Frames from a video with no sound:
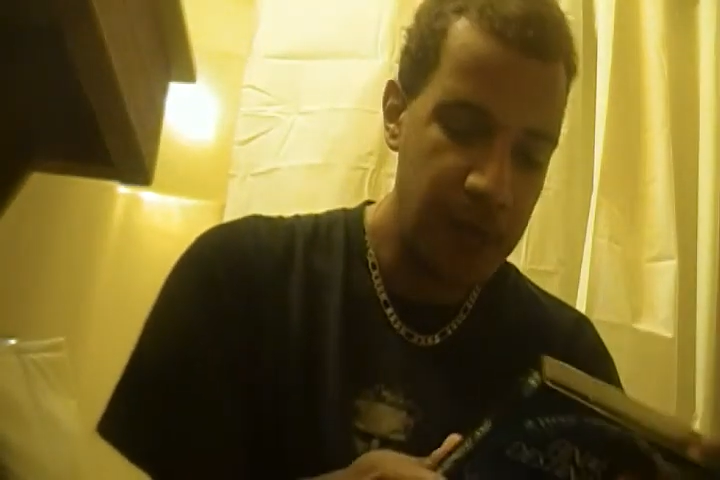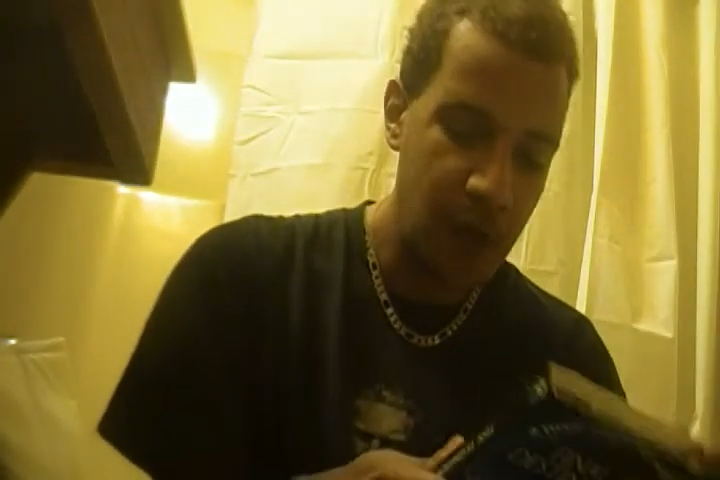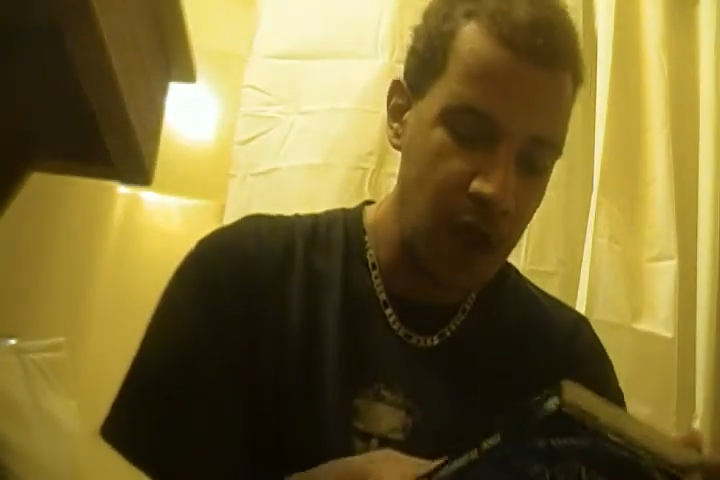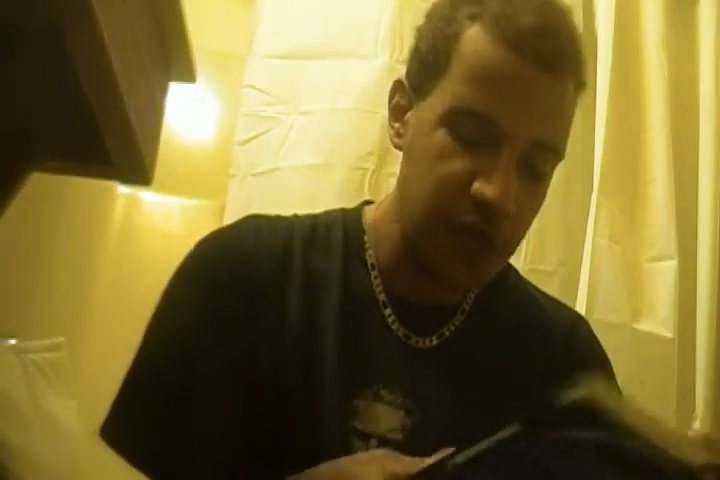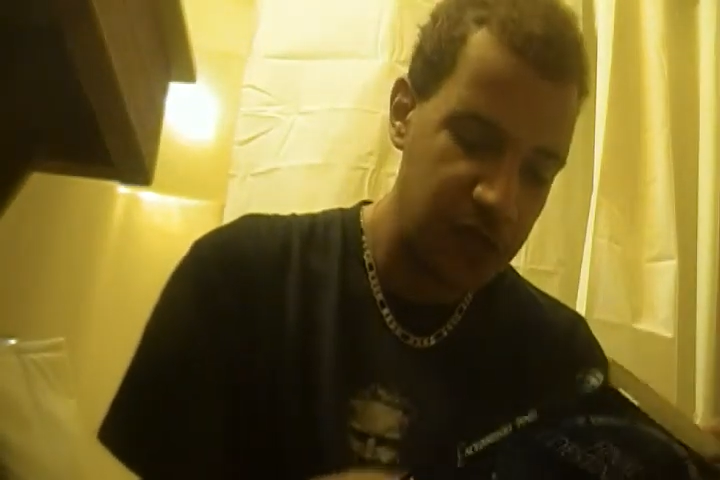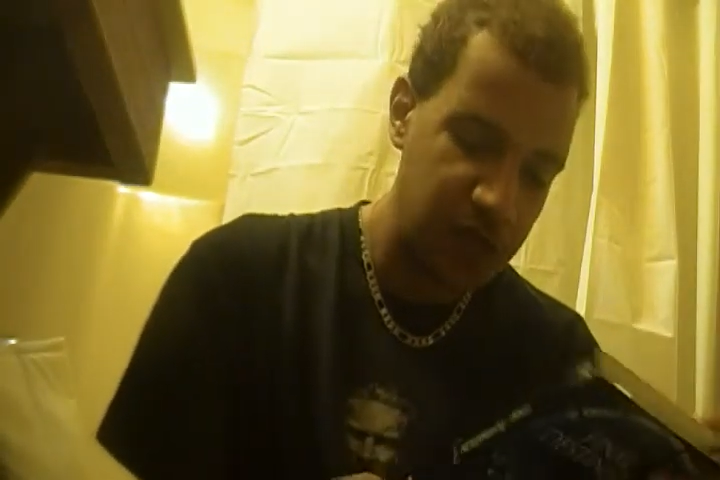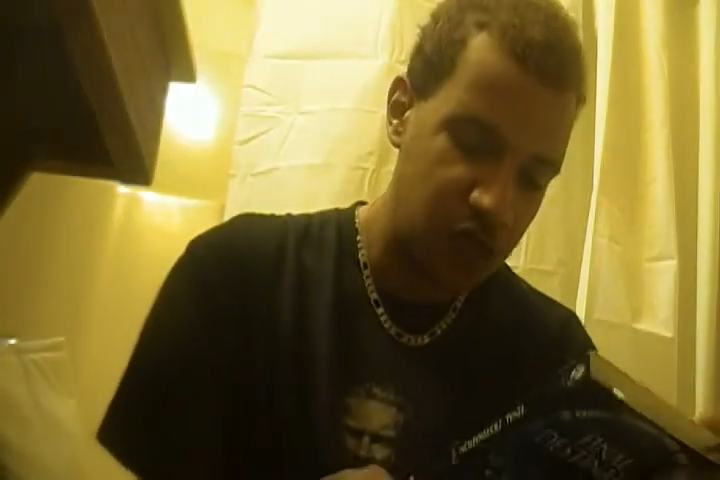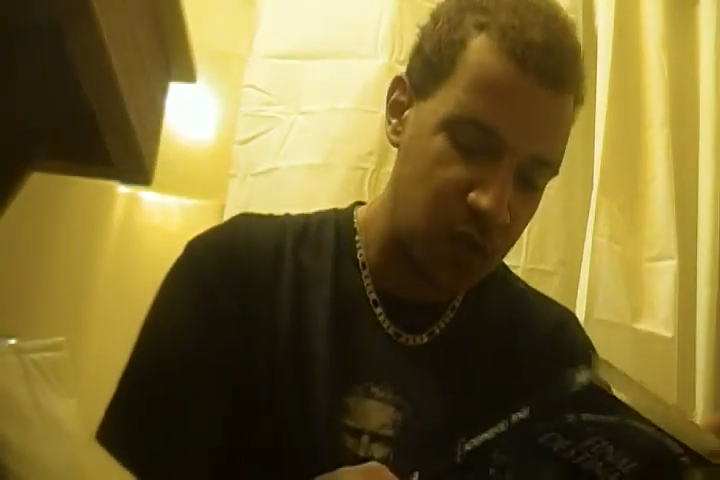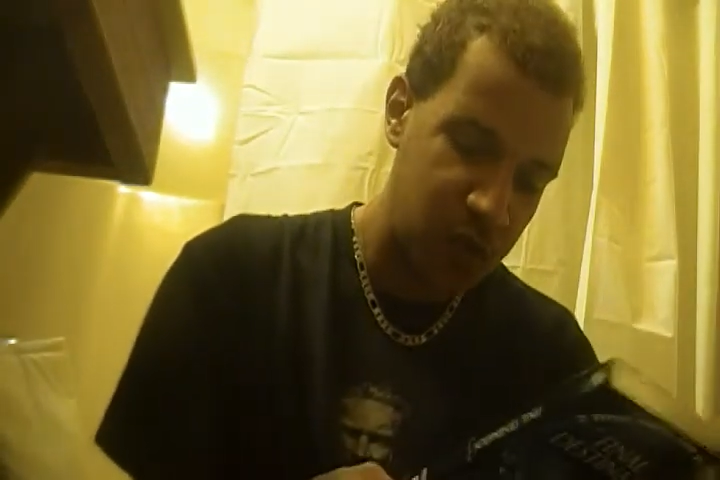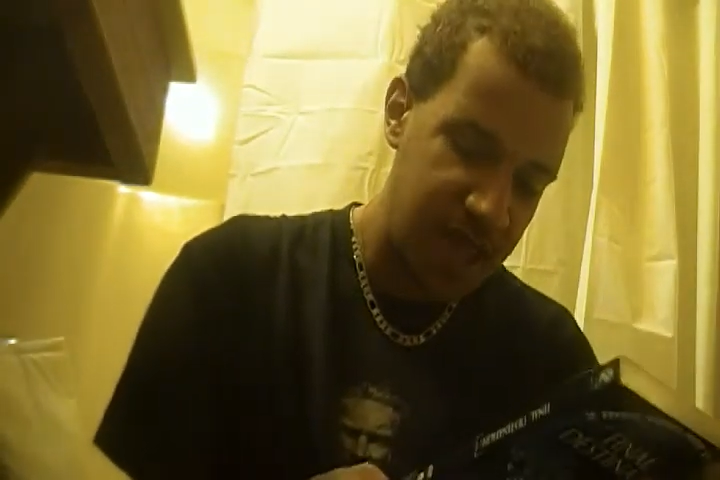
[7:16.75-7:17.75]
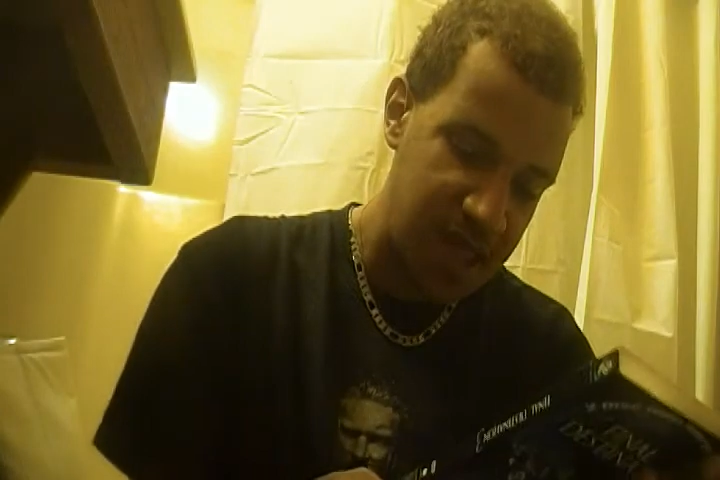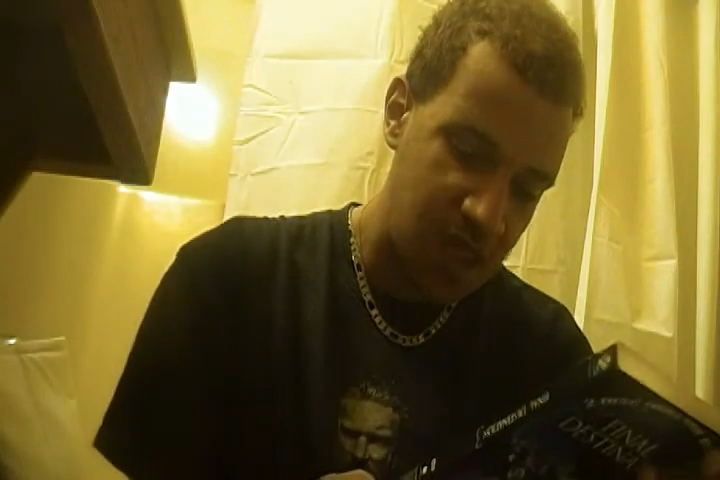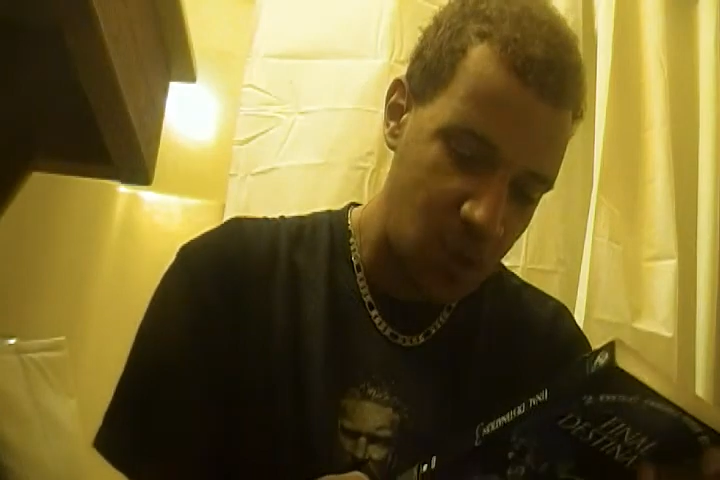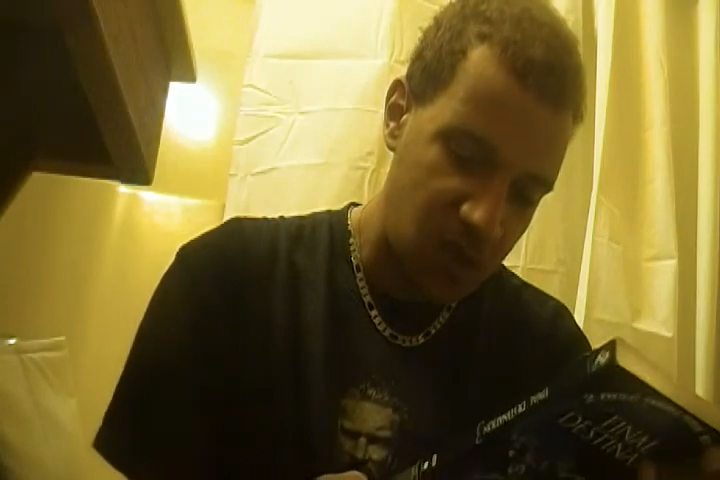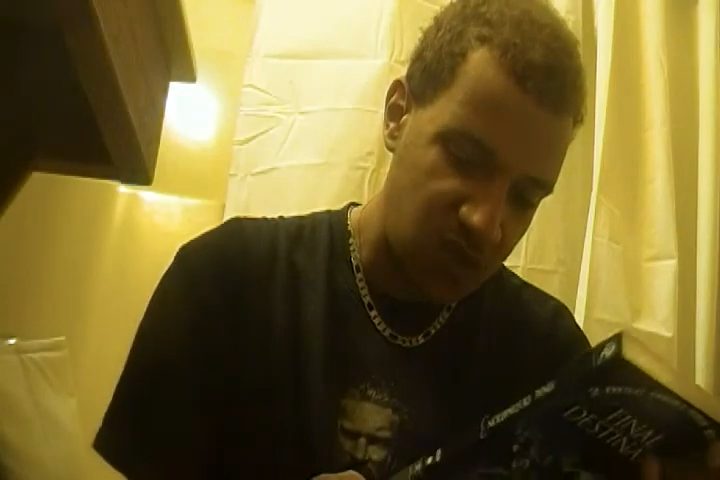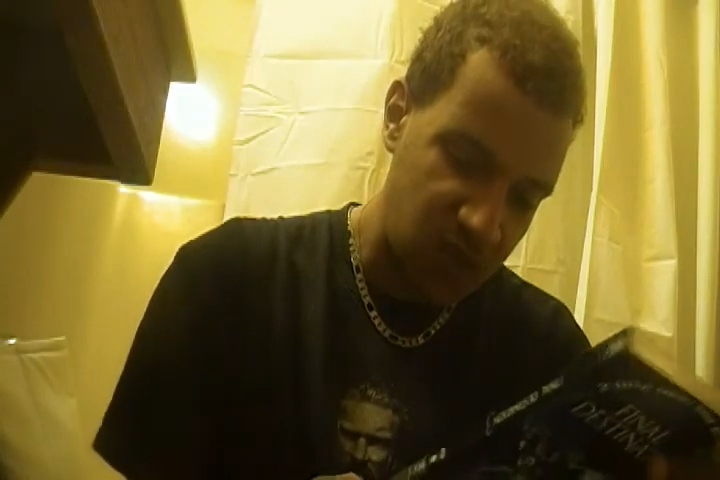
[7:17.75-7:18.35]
Part 3 was